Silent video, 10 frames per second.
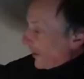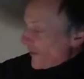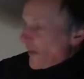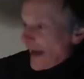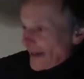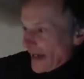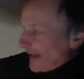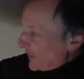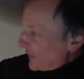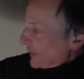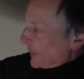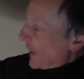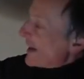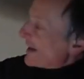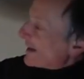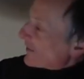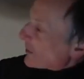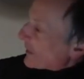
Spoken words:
of that has to take into